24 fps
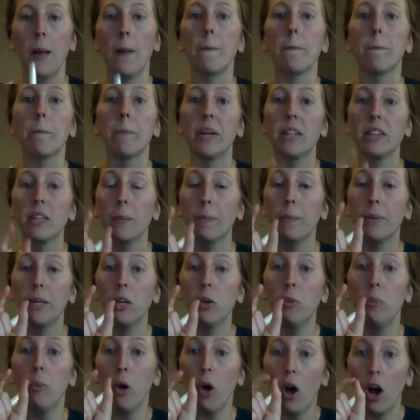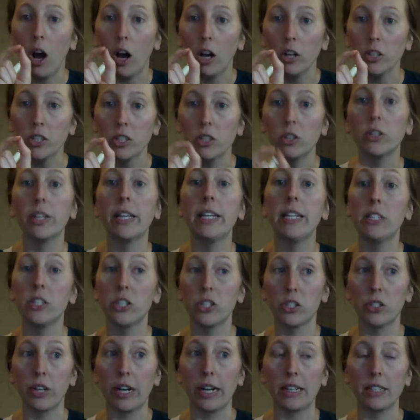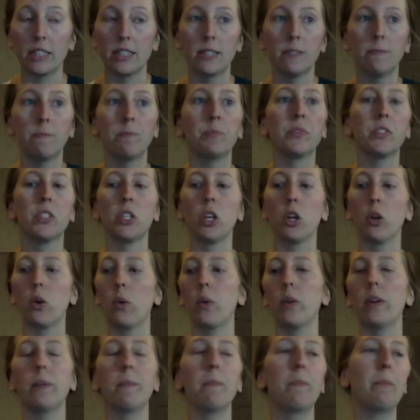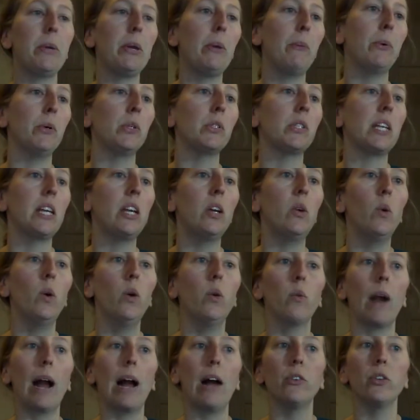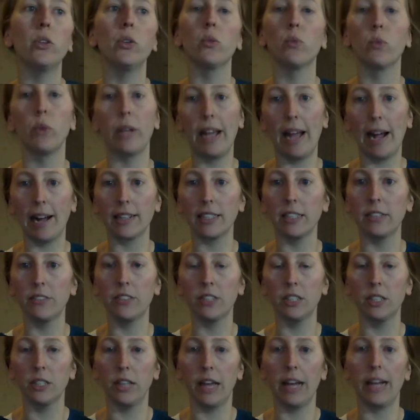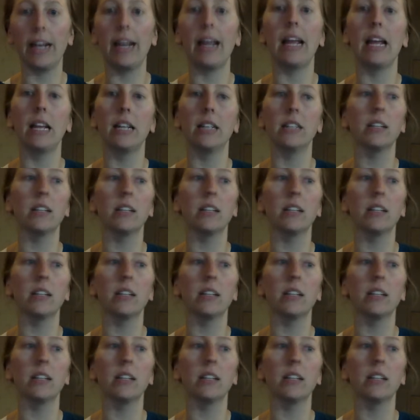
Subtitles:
But the pupil also constricts. So pupils equal, round, reactive to light, and